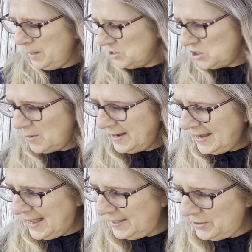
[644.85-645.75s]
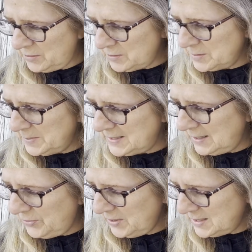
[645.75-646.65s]
So I got, let me see,
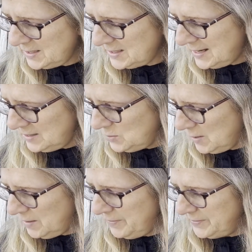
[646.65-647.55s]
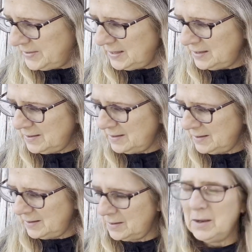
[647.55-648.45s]
3, 6, 9, 12, 15,
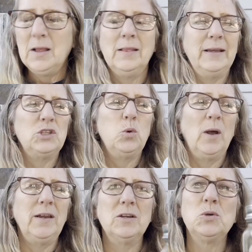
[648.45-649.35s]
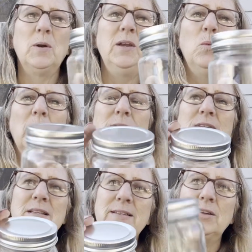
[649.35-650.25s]
like 20 or 21 of
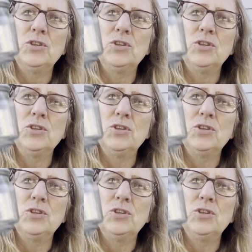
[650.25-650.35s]
these little